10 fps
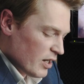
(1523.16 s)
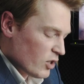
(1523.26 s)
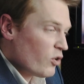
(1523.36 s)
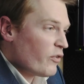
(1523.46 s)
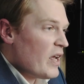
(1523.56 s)

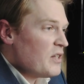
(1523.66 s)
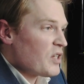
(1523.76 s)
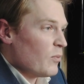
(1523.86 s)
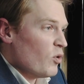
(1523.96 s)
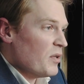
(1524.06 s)
could offend
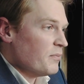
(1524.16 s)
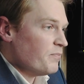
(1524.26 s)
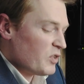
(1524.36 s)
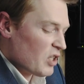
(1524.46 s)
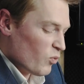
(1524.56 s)
some
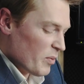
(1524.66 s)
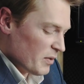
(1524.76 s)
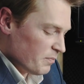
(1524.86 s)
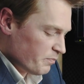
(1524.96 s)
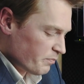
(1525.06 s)

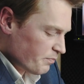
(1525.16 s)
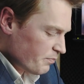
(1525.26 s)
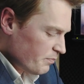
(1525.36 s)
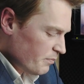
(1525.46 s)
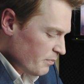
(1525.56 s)
women.
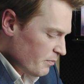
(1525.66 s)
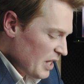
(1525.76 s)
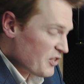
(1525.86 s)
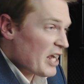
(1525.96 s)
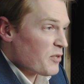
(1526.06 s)

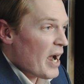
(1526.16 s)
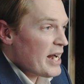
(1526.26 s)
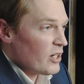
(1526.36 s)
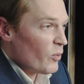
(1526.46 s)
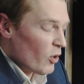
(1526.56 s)
In
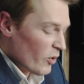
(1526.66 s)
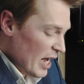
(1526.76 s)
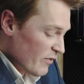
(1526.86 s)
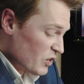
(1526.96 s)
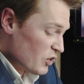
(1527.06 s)
Tasmania, we already
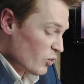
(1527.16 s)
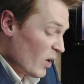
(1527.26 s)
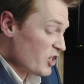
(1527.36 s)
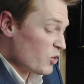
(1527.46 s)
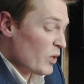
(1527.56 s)
have a
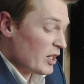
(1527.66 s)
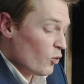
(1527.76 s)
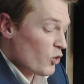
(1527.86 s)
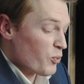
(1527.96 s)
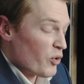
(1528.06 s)
situation where
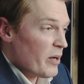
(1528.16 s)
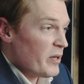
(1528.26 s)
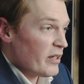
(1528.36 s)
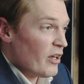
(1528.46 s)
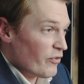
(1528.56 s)
laws
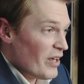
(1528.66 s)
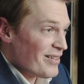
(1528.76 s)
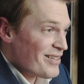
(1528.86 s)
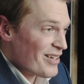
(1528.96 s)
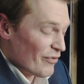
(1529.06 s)
prohibiting
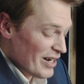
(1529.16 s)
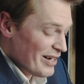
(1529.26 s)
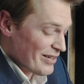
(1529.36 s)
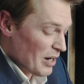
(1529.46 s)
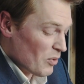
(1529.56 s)

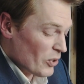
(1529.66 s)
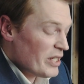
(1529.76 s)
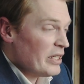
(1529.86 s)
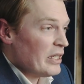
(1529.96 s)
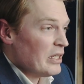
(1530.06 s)
offending
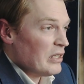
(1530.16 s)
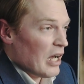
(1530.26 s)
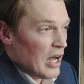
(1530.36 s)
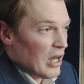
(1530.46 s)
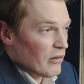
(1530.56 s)
somebody
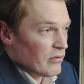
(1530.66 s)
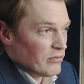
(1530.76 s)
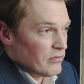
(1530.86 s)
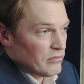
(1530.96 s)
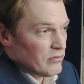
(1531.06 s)
are
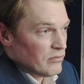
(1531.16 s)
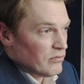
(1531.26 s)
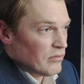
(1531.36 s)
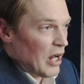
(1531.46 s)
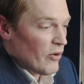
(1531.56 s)

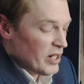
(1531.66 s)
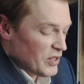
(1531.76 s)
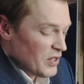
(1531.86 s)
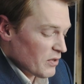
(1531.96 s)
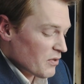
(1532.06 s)
in
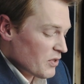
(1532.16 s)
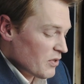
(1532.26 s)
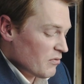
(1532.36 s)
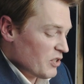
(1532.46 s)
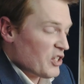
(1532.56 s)

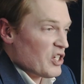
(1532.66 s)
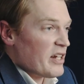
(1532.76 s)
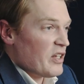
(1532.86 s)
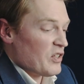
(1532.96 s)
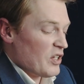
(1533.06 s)
existence. Section
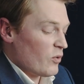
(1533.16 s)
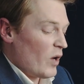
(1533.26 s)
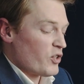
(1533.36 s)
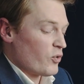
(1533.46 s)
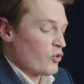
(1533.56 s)
18C of the
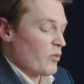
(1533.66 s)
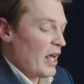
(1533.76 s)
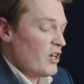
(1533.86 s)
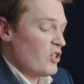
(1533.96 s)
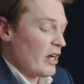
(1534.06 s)
Racial
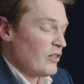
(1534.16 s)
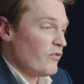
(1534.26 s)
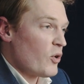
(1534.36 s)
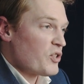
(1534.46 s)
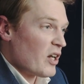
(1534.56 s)
Discrimination Act
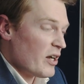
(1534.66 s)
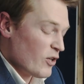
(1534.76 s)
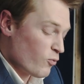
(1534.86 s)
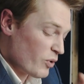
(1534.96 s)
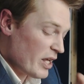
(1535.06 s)
invokes that
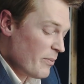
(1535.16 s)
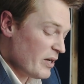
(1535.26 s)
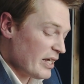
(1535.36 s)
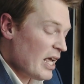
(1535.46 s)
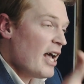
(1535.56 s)
idea of
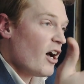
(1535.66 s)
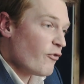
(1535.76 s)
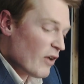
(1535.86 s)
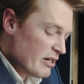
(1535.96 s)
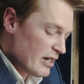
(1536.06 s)
prohibiting
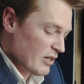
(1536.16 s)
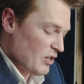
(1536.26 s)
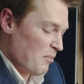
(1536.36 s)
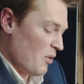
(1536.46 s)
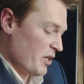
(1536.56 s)
offending
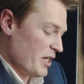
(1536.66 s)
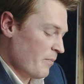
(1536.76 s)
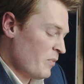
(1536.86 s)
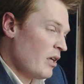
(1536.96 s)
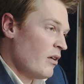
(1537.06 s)
somebody.
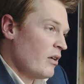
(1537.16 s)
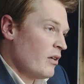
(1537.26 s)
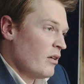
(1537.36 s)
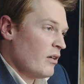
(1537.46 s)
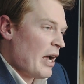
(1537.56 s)

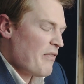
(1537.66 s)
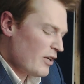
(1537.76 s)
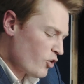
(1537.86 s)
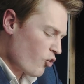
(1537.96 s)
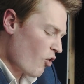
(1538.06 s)
And
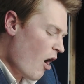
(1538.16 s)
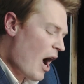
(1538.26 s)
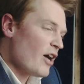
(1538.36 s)
that cry